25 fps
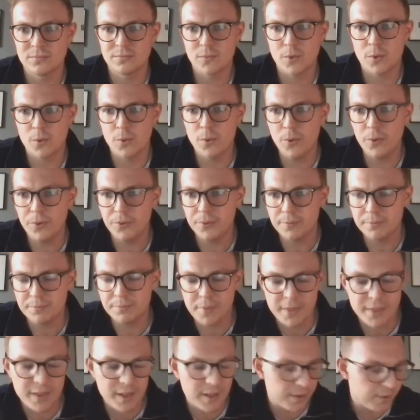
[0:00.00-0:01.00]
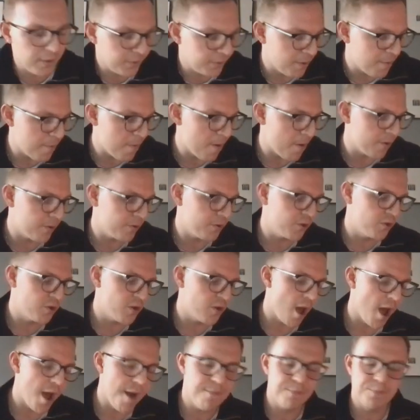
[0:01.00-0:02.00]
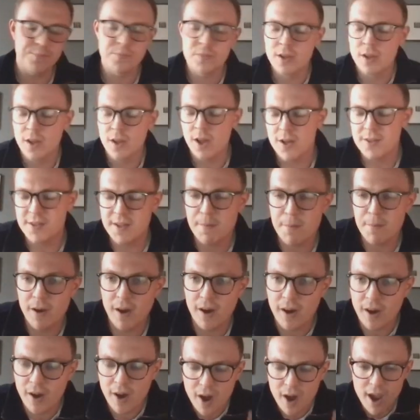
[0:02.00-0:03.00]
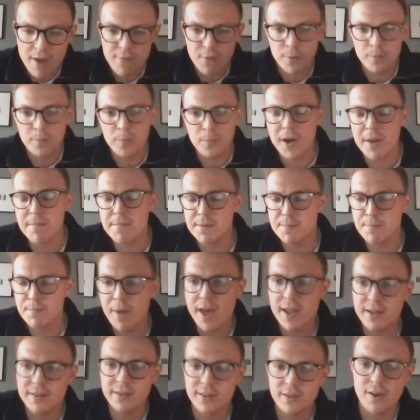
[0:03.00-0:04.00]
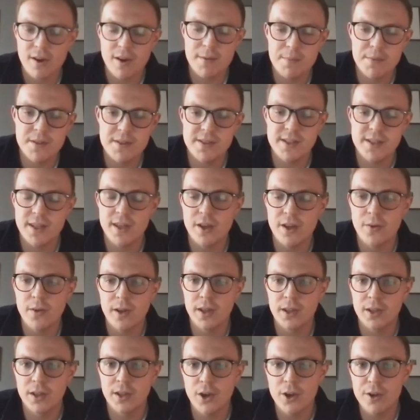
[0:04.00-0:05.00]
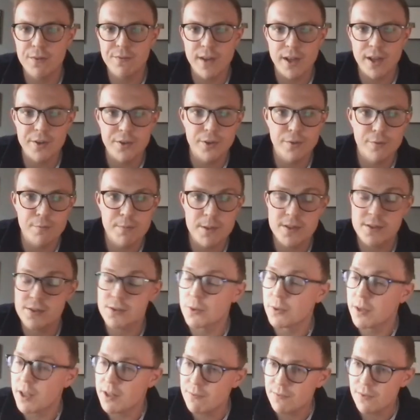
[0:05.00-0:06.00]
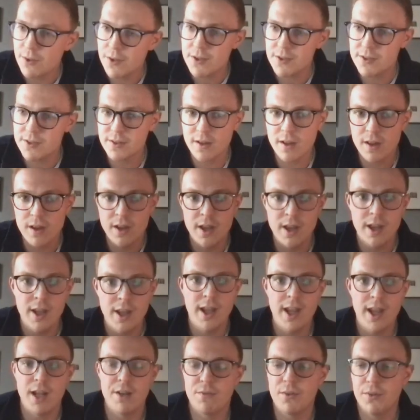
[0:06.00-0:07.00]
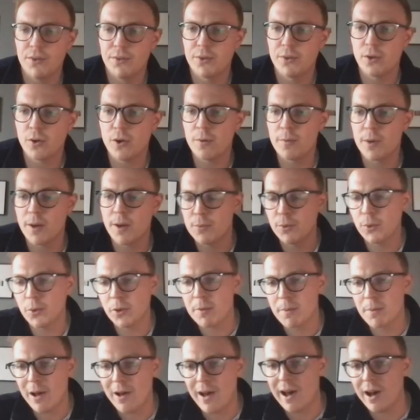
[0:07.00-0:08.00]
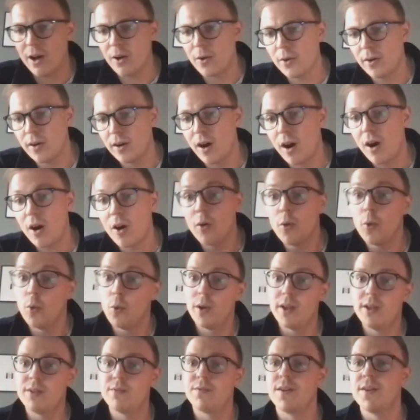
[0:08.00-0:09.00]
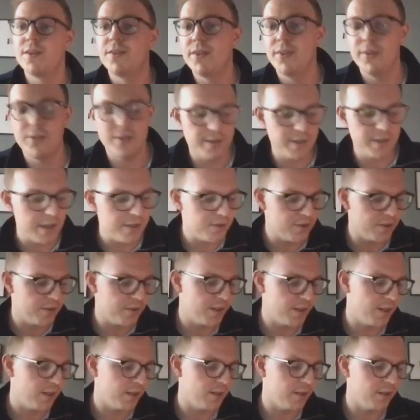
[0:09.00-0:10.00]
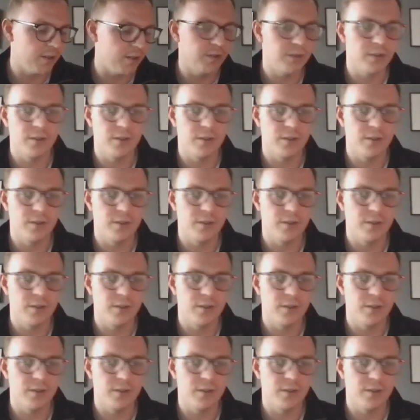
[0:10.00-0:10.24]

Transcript: Awesome, thanks so much. Hi everyone, my name is Ben. I'm the CEO and co-founder of a business called Influencer, influencer.com, and I'm talking about how are all influencers attention seekers.